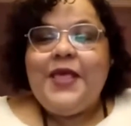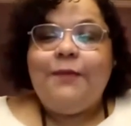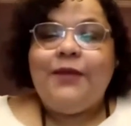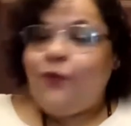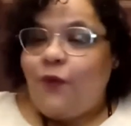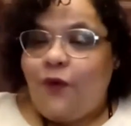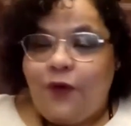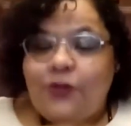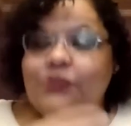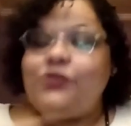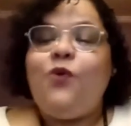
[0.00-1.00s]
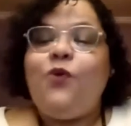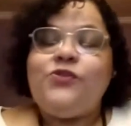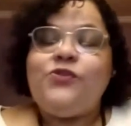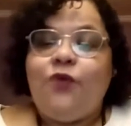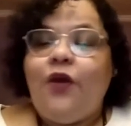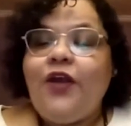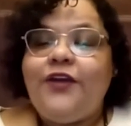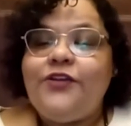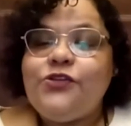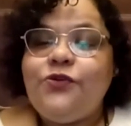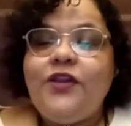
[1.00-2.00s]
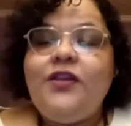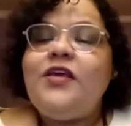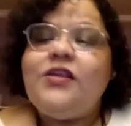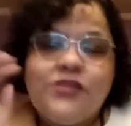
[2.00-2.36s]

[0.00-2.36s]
But also the ones who have not understood it,